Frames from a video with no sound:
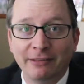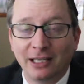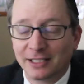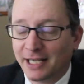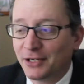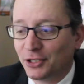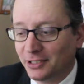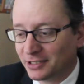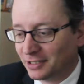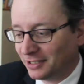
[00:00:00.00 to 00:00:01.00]
Los
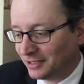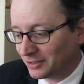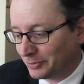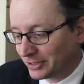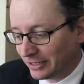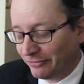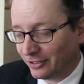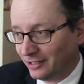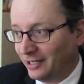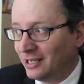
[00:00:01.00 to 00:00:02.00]
Angeles,
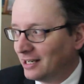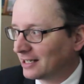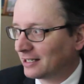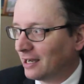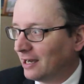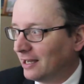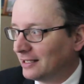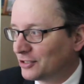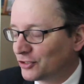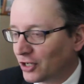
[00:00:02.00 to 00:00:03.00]
specifically.
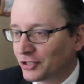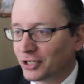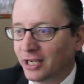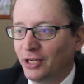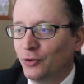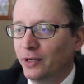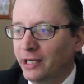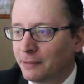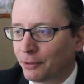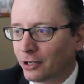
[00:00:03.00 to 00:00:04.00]
It's such a
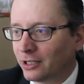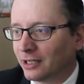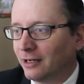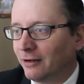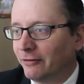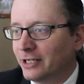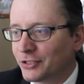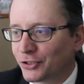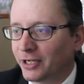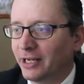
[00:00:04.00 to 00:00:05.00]
unique part of
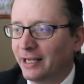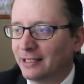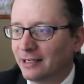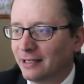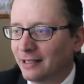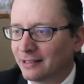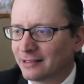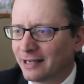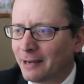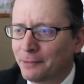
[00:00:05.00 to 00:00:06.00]
history and
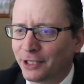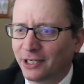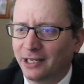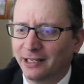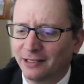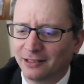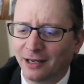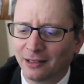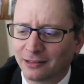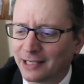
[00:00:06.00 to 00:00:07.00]
time period and
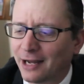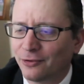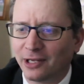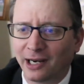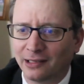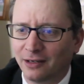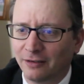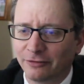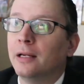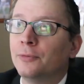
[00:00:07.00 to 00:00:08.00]
a town that I
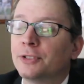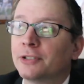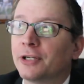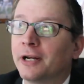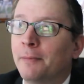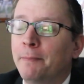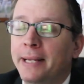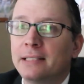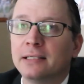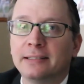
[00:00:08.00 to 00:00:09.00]
love. It was such an
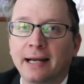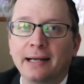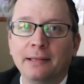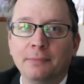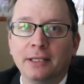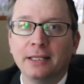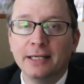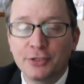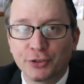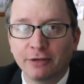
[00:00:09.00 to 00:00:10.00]
amazing time in the
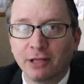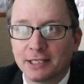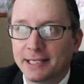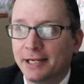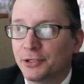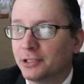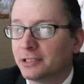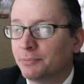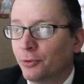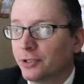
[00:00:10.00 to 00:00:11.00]
history of Los
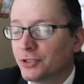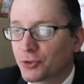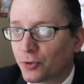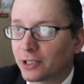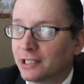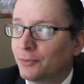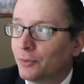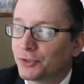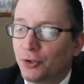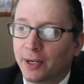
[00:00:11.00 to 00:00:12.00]
Angeles, both historically, what
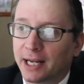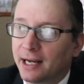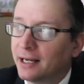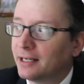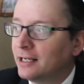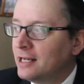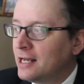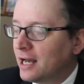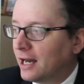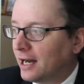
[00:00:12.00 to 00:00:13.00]
was going on,
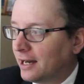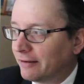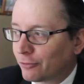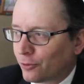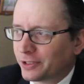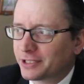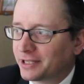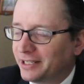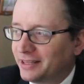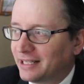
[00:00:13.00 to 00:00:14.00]
and of course
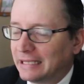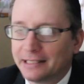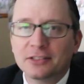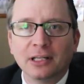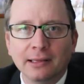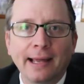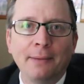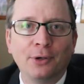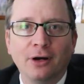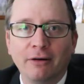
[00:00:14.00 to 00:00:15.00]
the glitz and
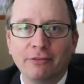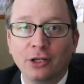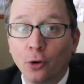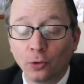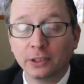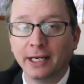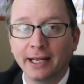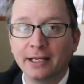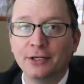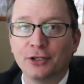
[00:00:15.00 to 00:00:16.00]
glamour of the golden
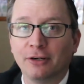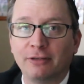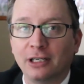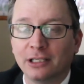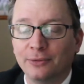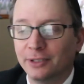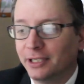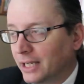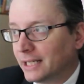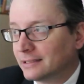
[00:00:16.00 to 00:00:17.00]
age of Hollywood.
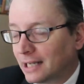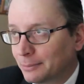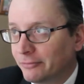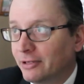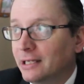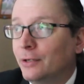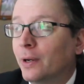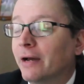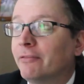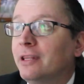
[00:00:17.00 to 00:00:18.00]
And on top of it, you
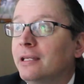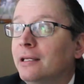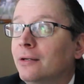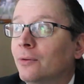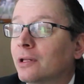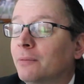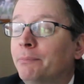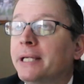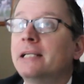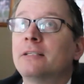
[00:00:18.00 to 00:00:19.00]
have one of the
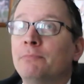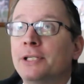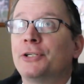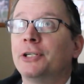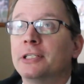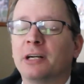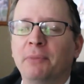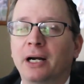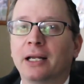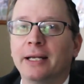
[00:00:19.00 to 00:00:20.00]
biggest mysteries in
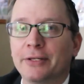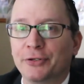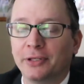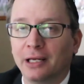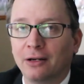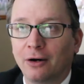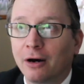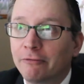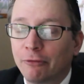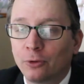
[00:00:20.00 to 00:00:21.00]
American history that
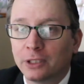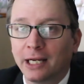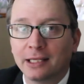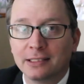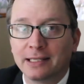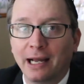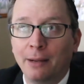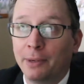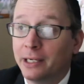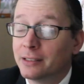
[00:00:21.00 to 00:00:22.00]
unfolded at this
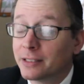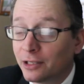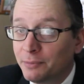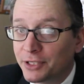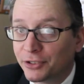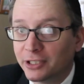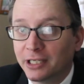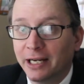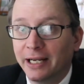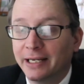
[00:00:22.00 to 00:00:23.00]
time and is still a mystery
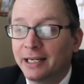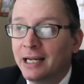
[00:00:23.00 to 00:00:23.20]
today.